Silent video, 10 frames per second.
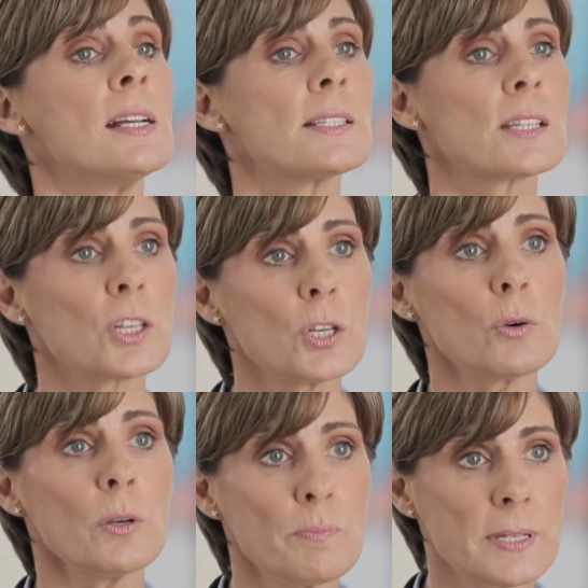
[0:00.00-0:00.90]

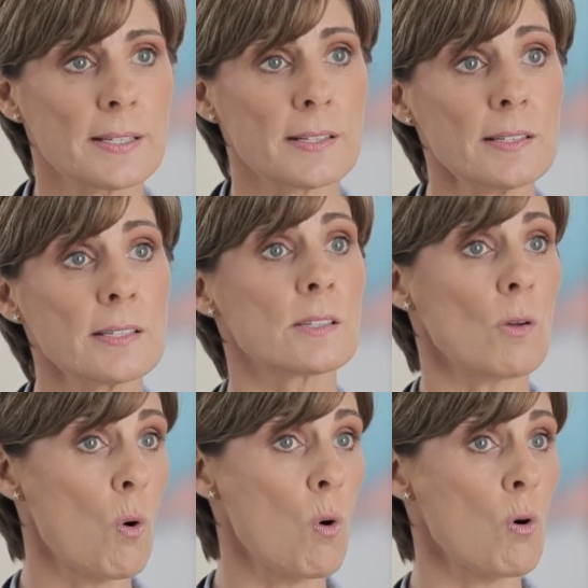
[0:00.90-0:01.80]
Secured business
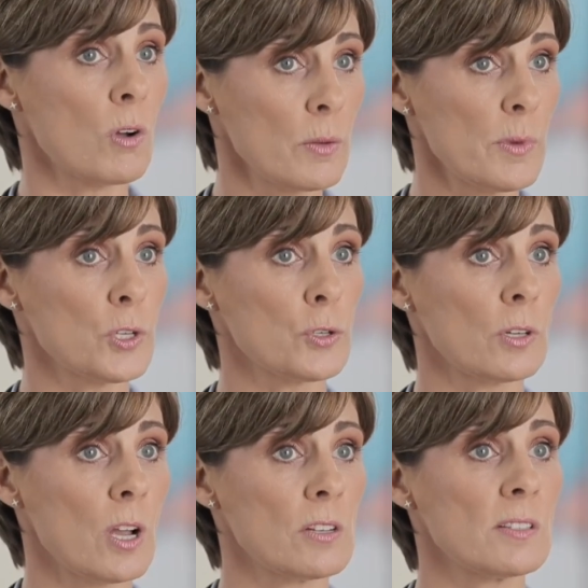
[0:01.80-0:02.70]
or commercial
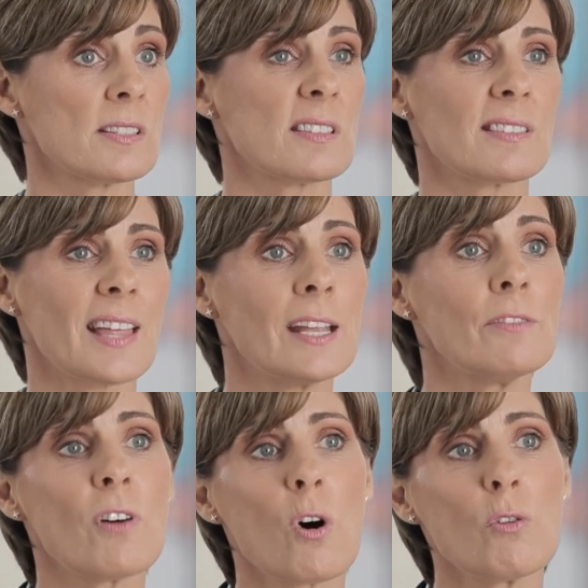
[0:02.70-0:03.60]
loans, they
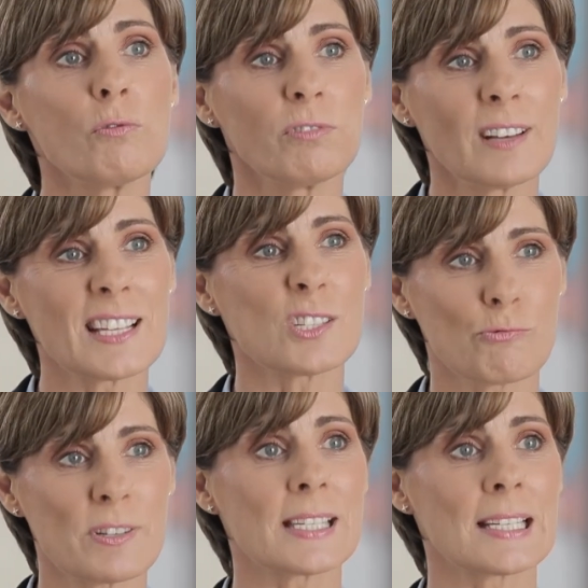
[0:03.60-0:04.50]
involve less
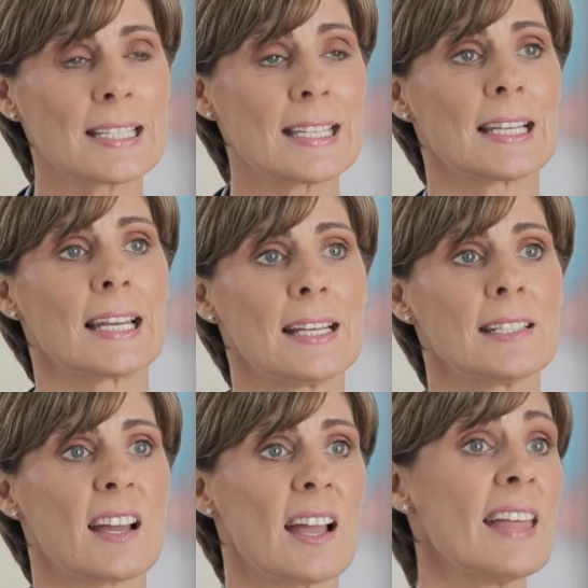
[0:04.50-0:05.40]
risk to the
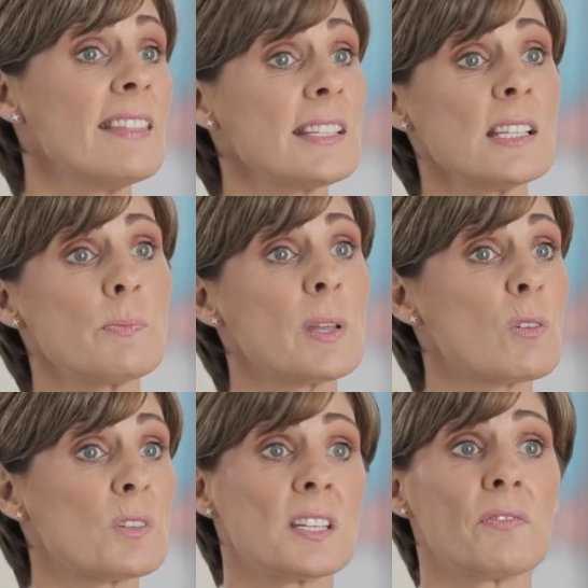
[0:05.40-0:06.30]
lender, and this is
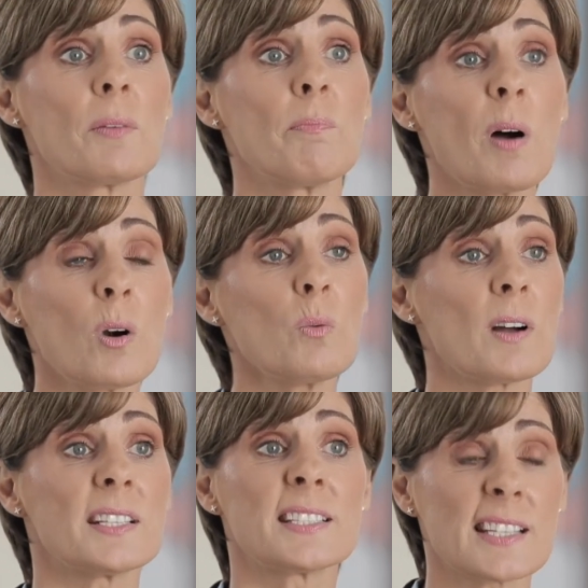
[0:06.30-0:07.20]
because if the
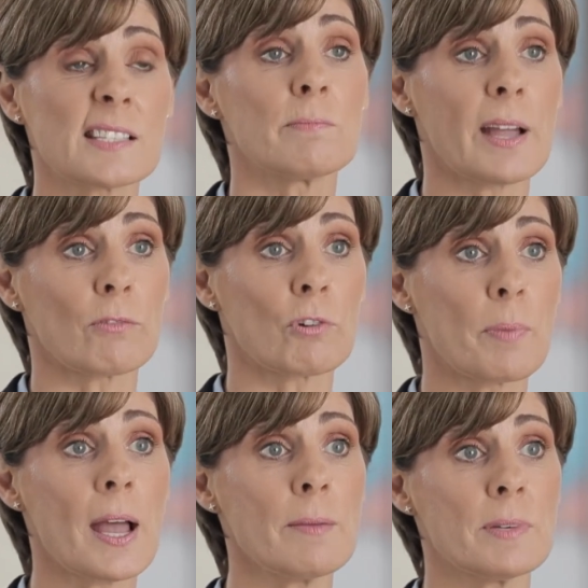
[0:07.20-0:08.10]
borrower doesn't make
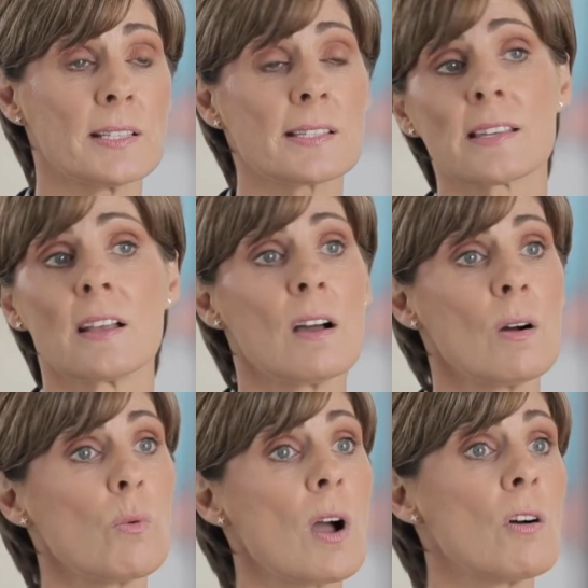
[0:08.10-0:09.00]
repayments,
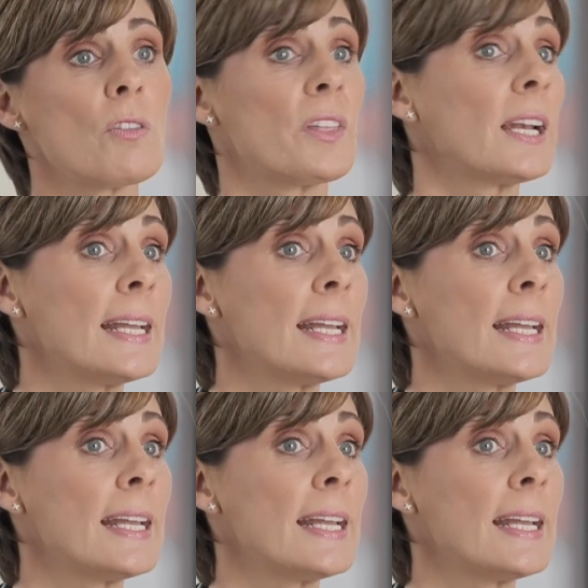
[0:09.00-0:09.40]
well, the